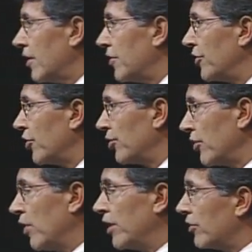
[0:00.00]
that the
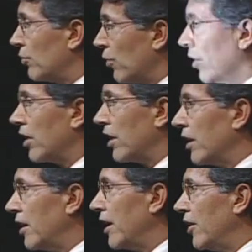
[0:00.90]
only way to work
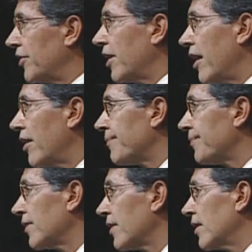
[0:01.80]
in healthcare
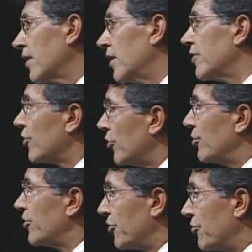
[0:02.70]
is to
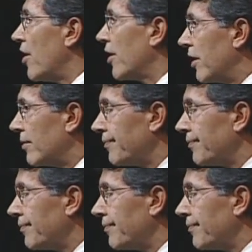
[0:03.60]
use a drug.